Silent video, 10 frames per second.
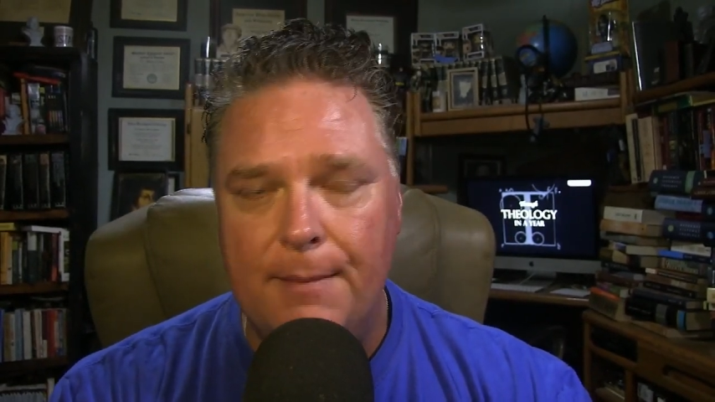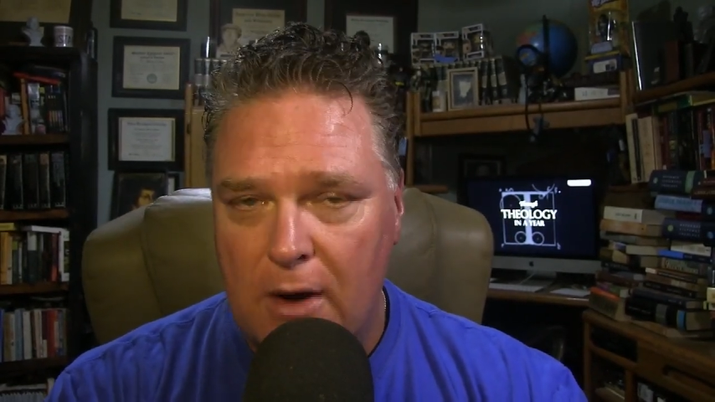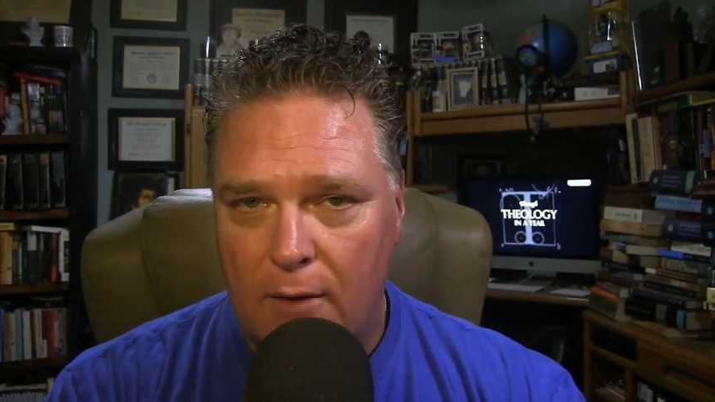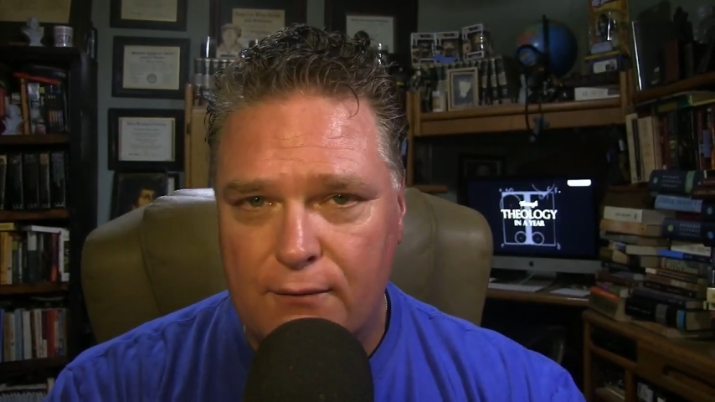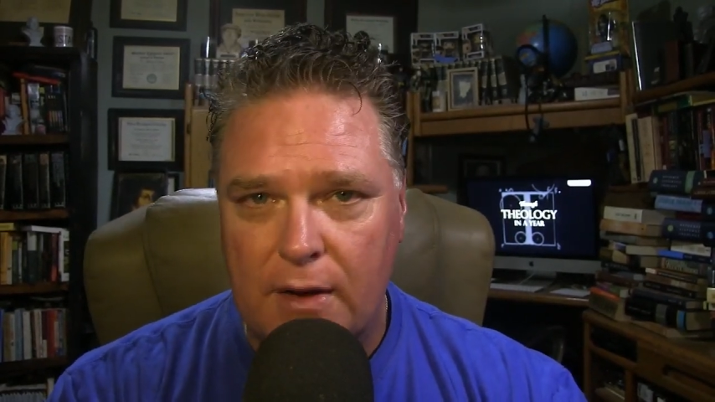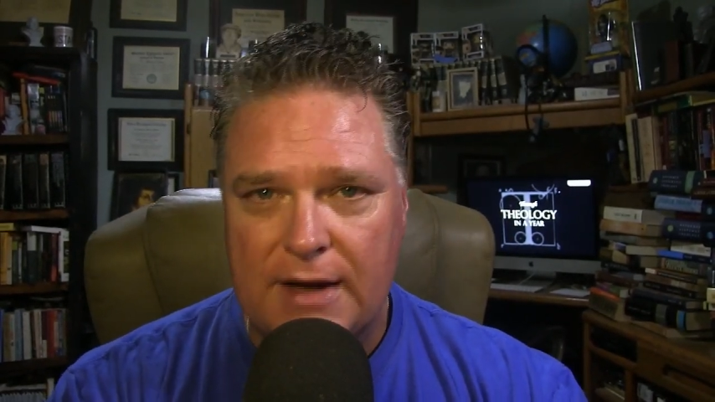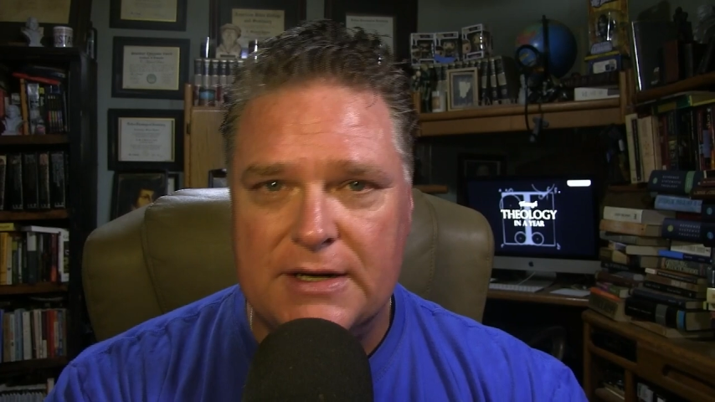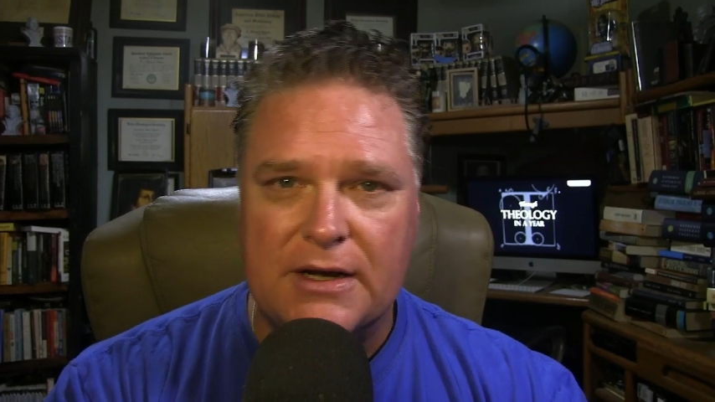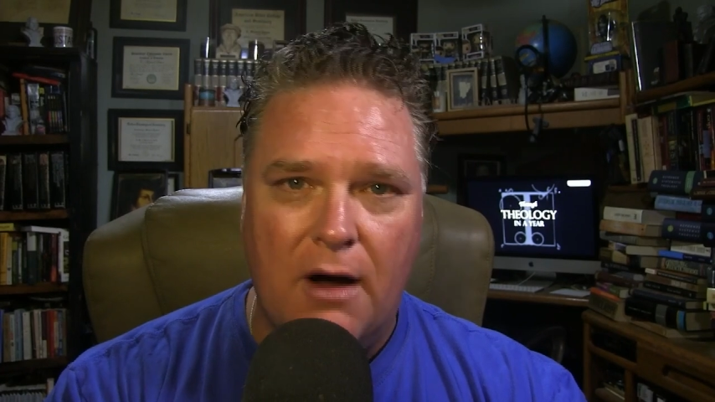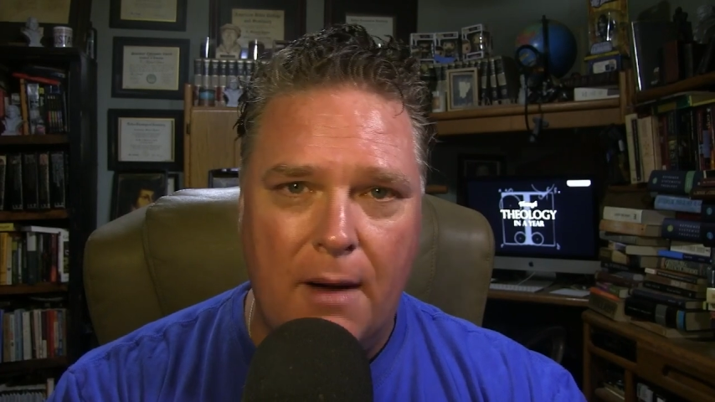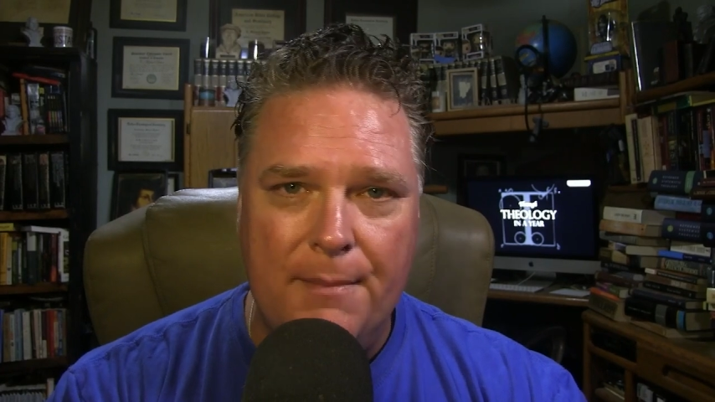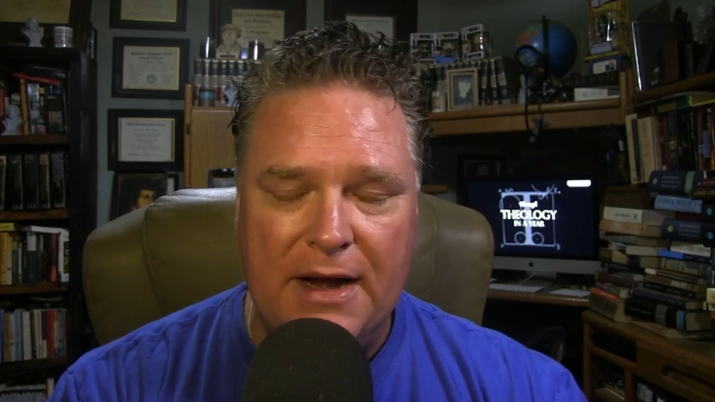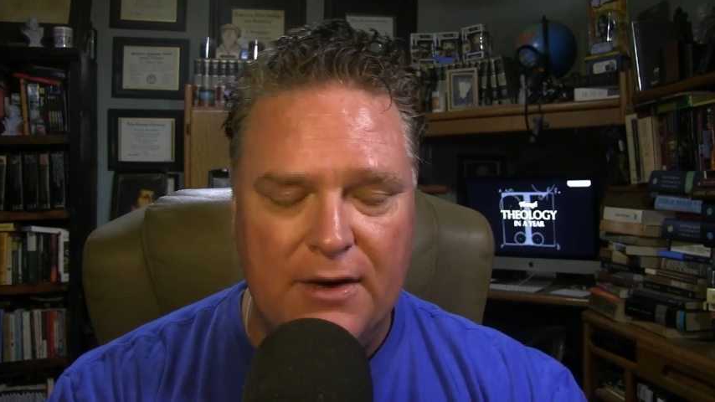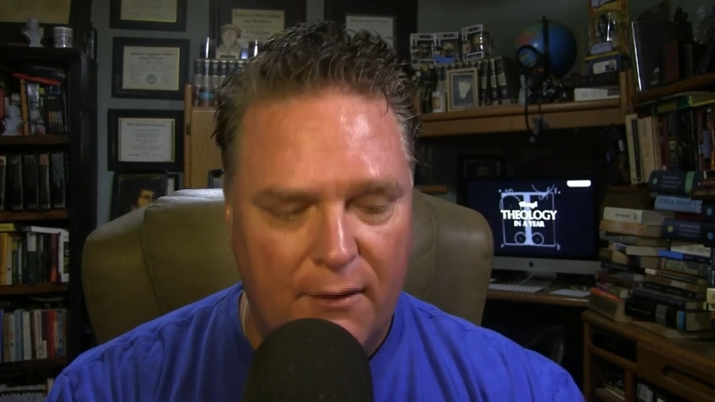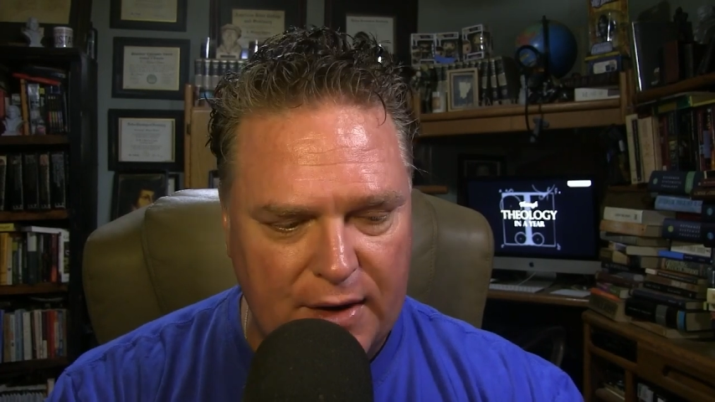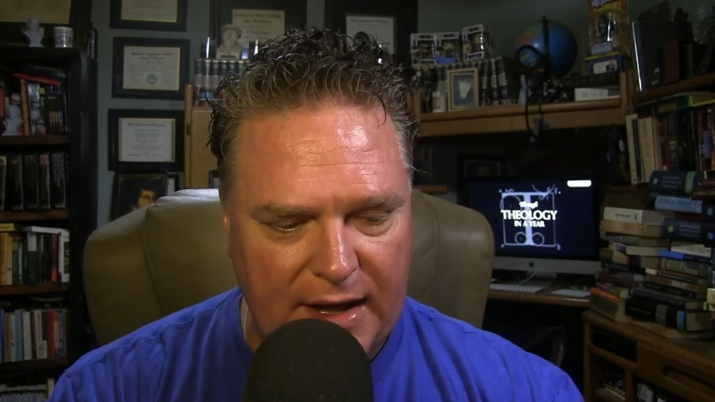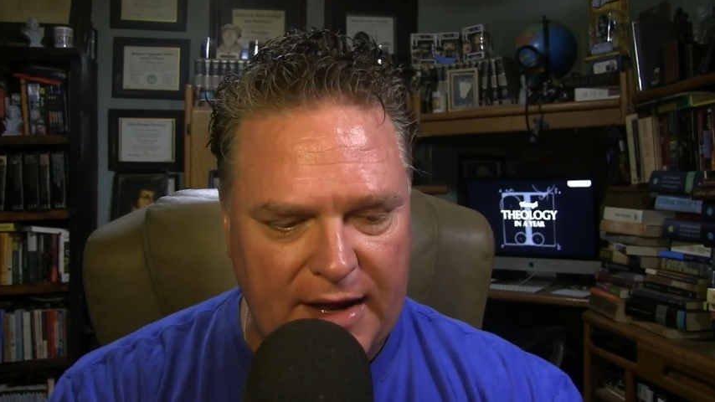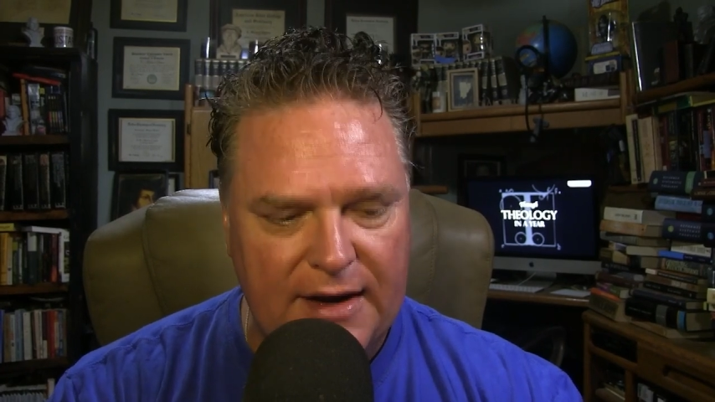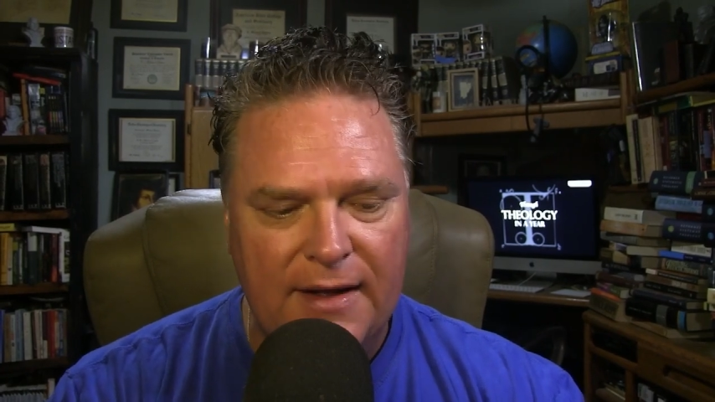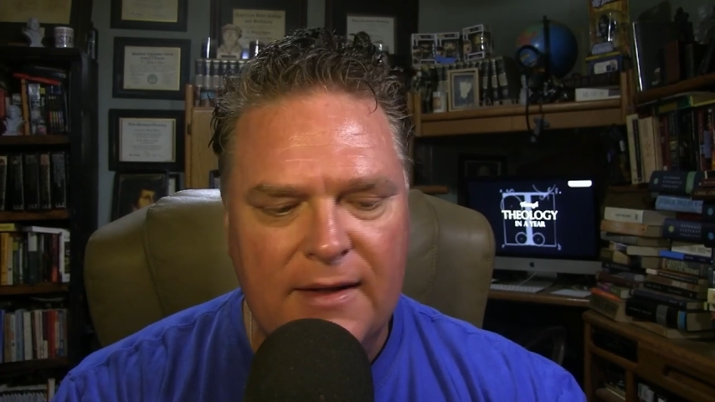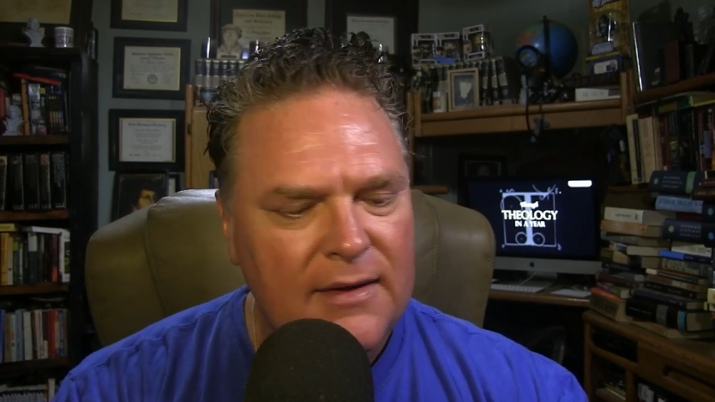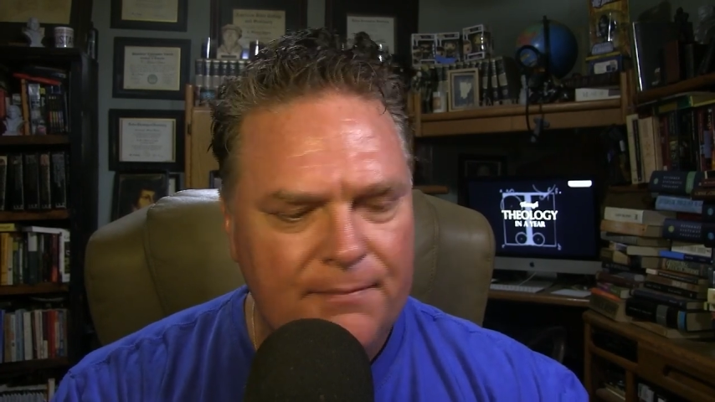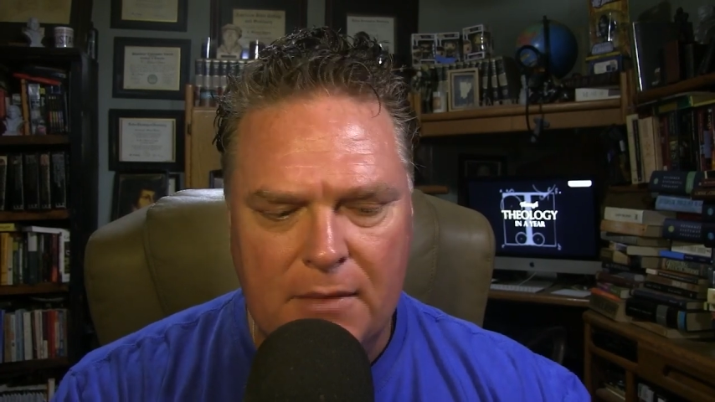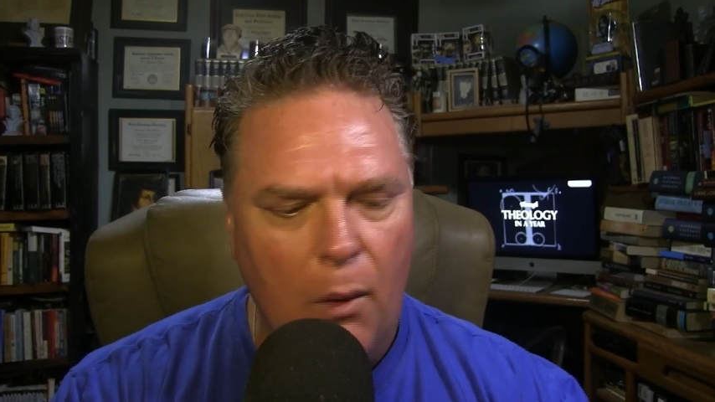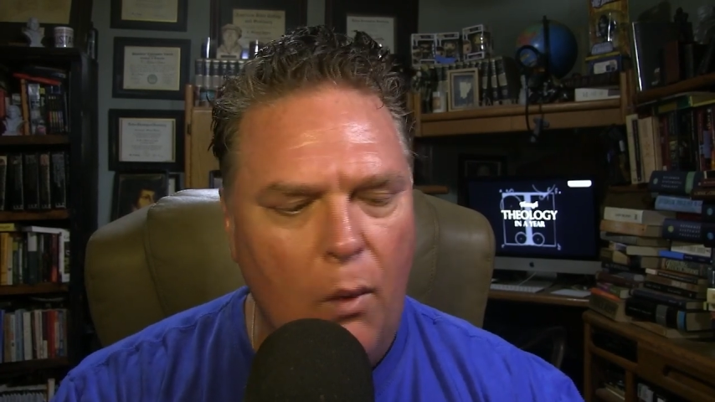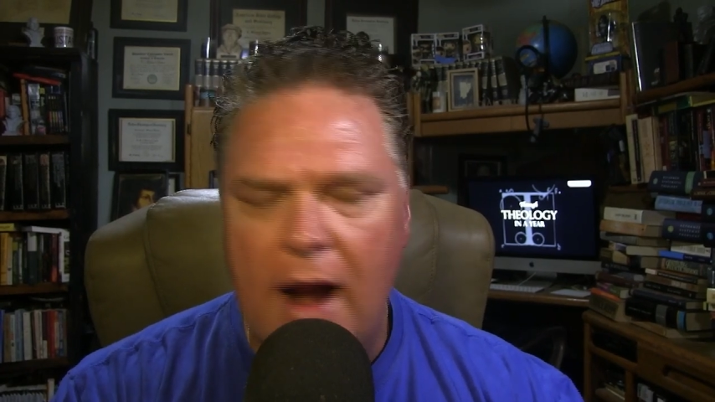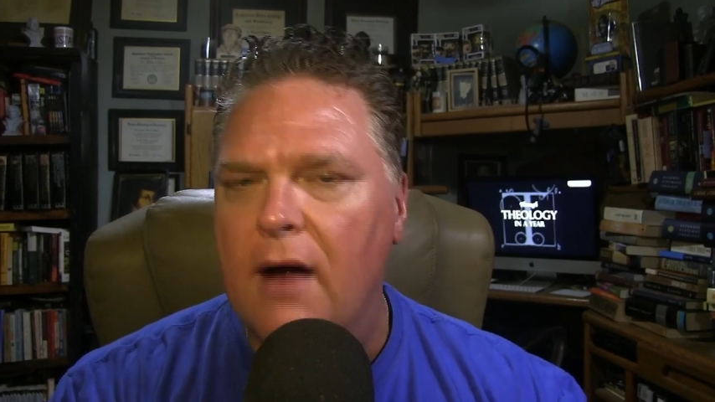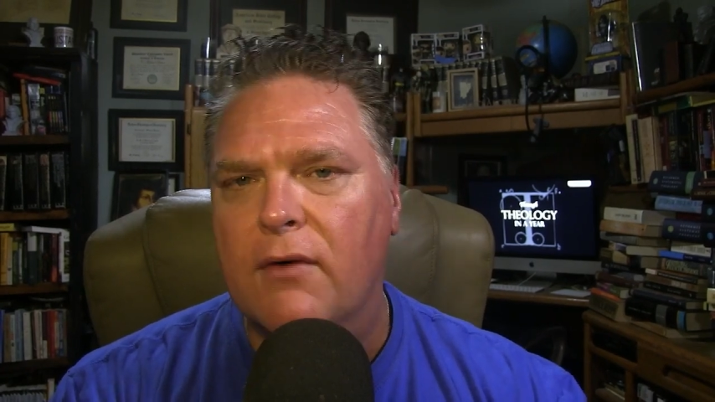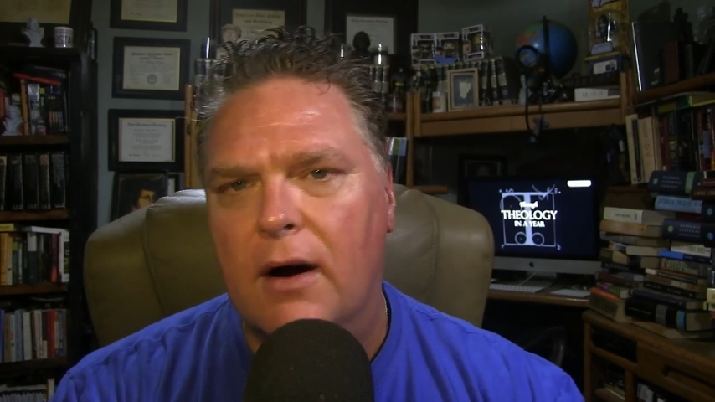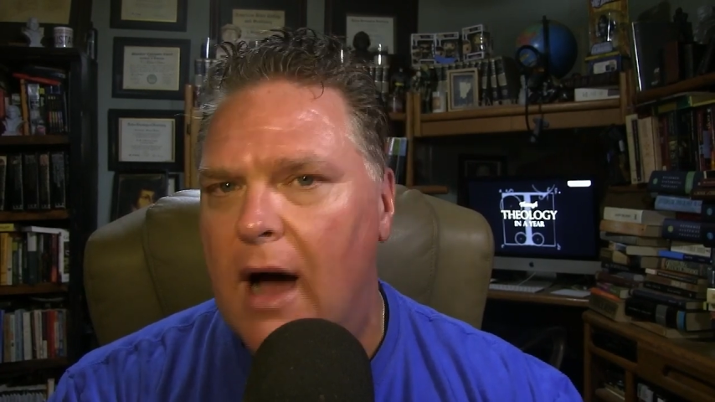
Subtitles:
Don't forget to comment. Don't forget whatever.